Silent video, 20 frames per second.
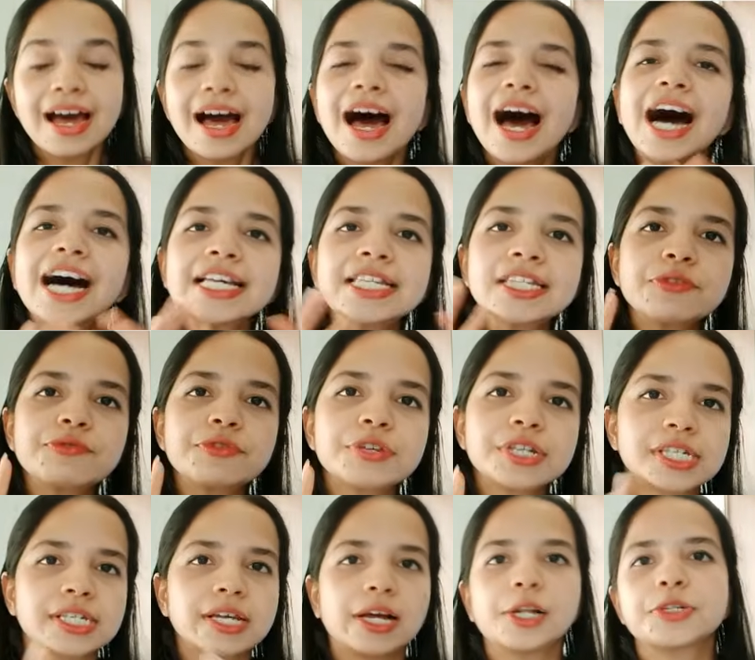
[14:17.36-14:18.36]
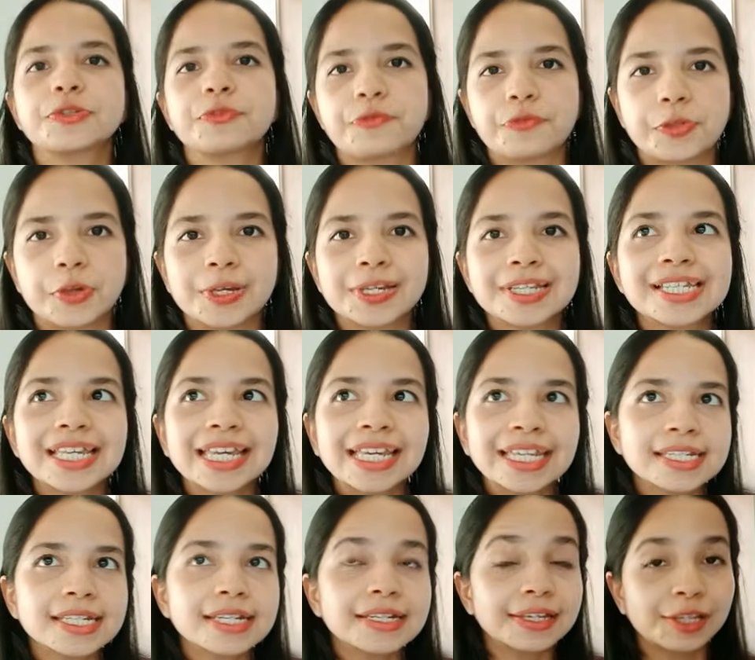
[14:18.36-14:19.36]
As a result of this,
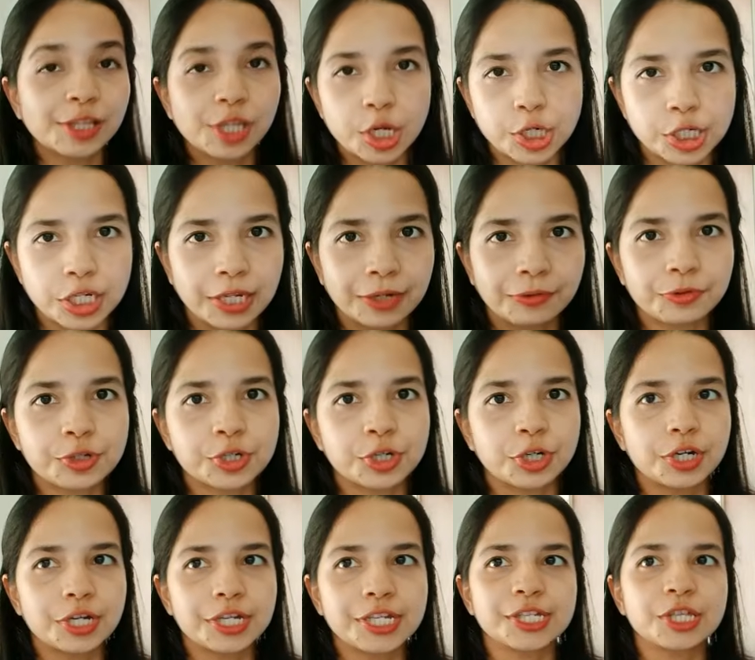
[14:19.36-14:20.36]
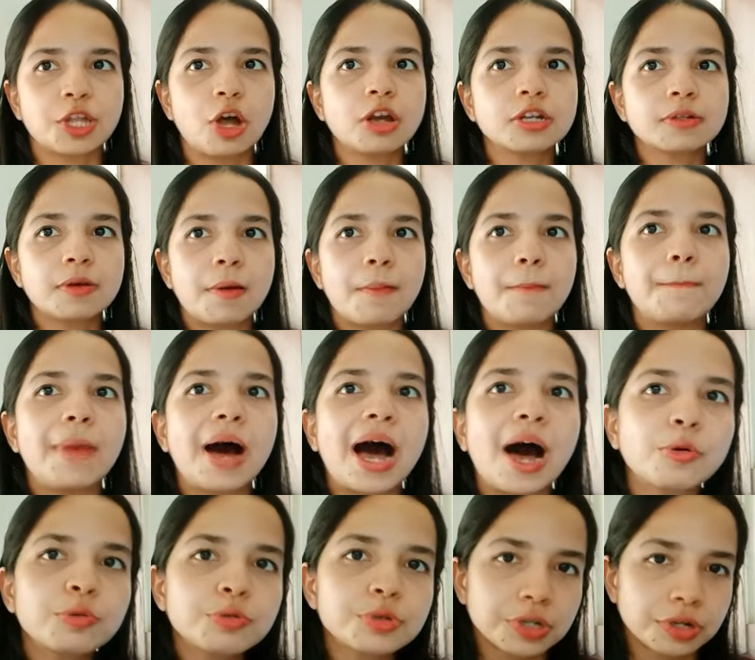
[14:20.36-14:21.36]
Indian English literature is not
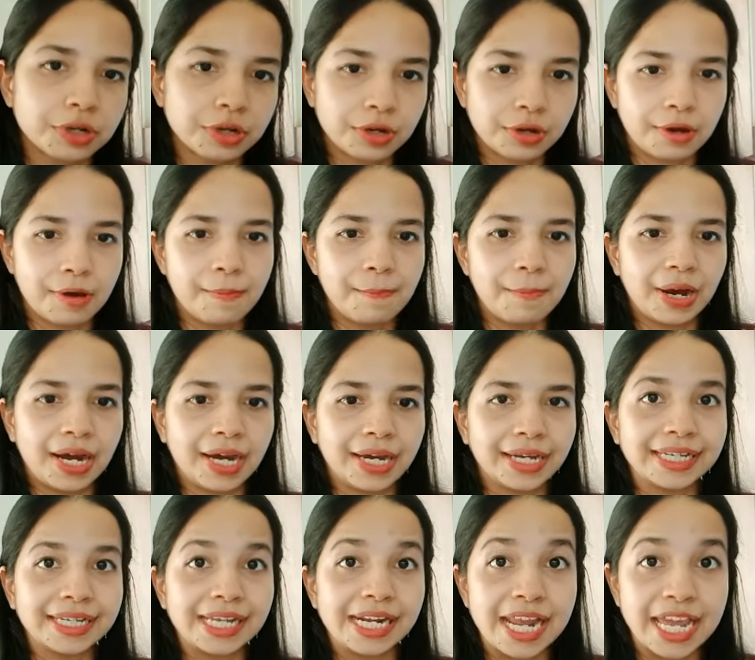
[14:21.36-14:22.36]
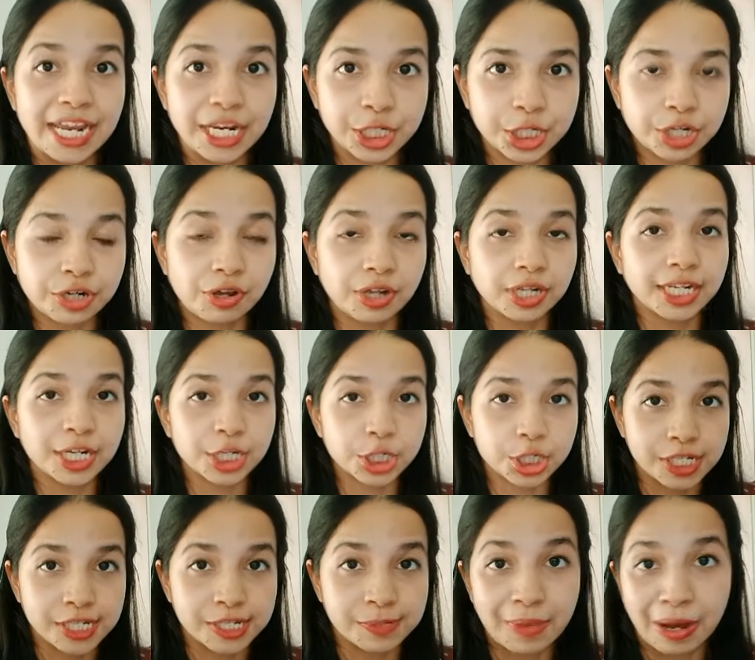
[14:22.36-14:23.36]
bound by nation or
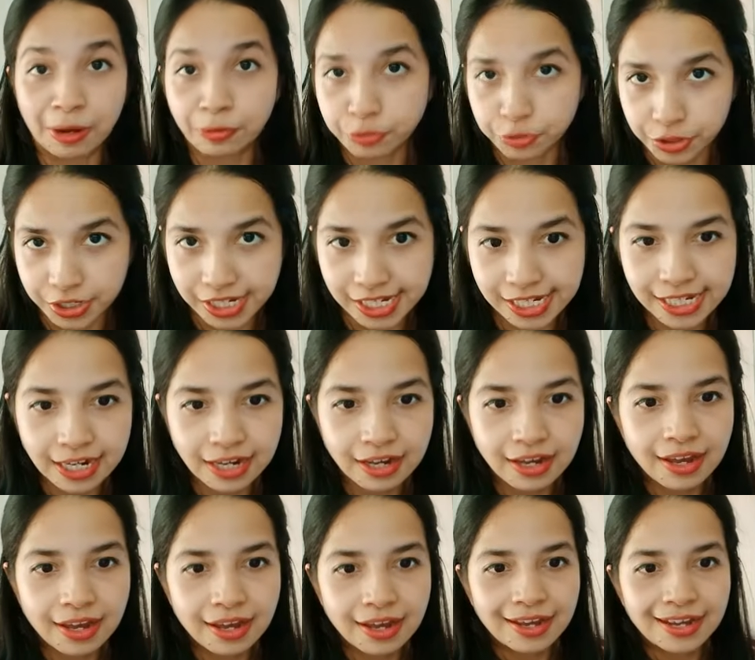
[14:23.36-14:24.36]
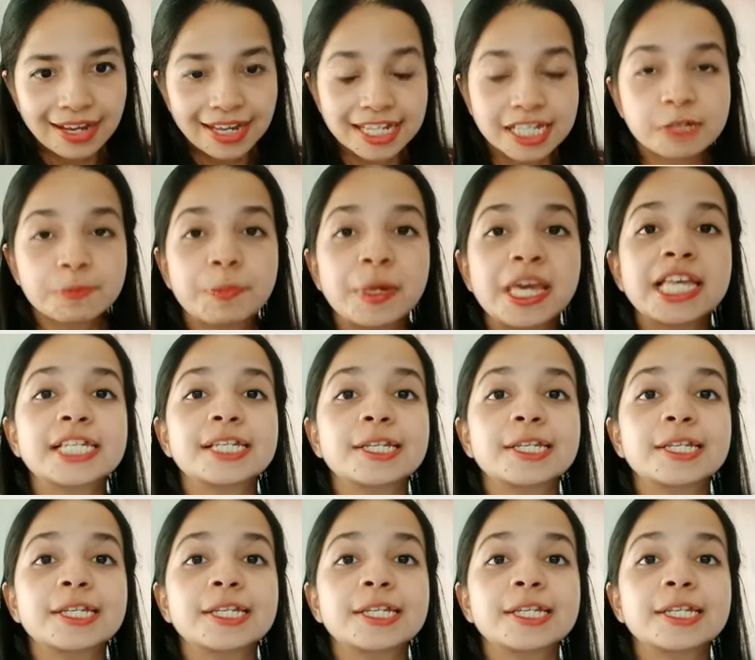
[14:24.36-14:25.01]
nation's boundaries. It speaks